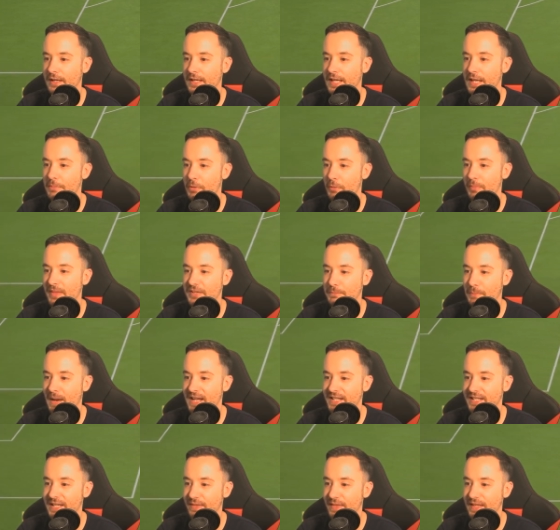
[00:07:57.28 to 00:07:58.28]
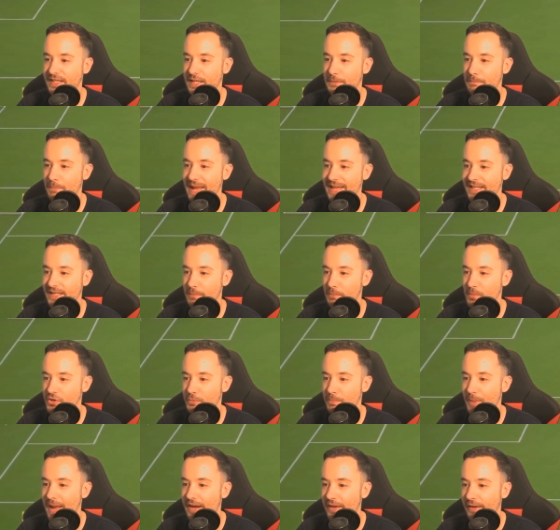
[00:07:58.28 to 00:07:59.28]
Keep up this passing. This is better,
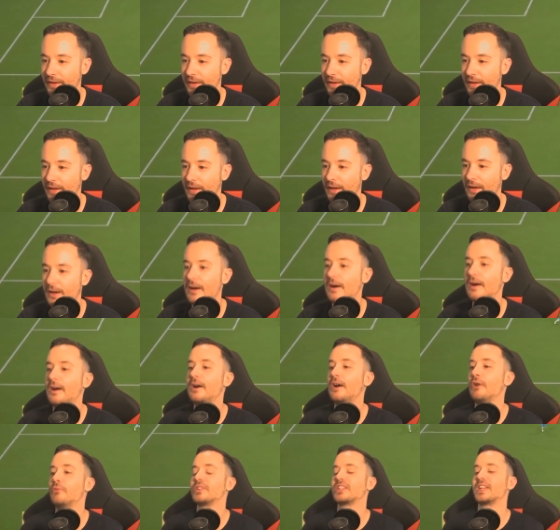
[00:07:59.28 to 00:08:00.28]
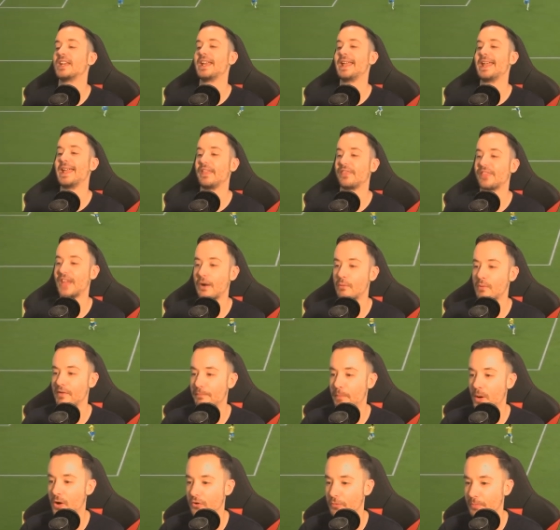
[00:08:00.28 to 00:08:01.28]
much better. Oh, I was going to hit that
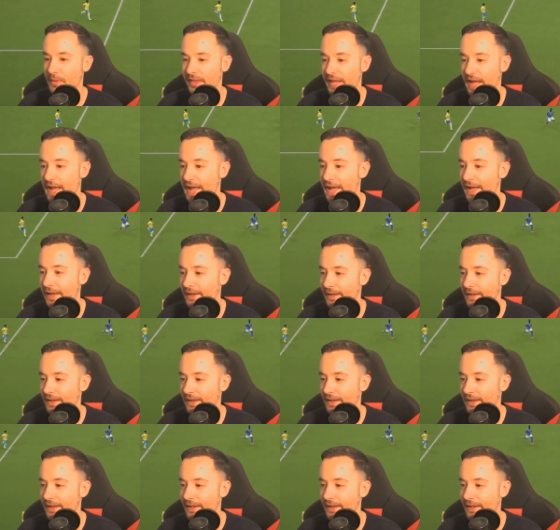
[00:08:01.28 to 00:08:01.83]
with Pogba there.